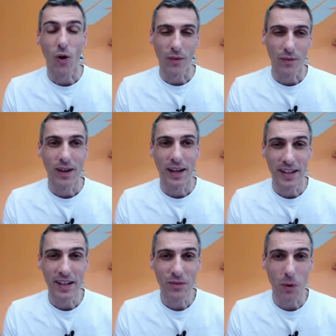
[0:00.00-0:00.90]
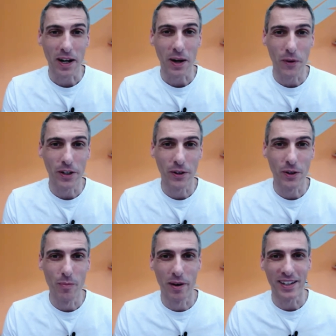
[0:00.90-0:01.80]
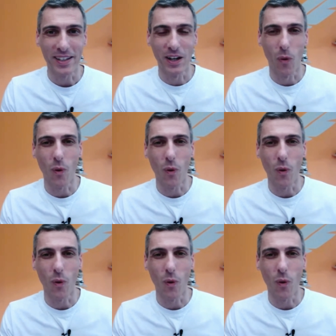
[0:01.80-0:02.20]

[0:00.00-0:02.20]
or it is what can we do, but you know,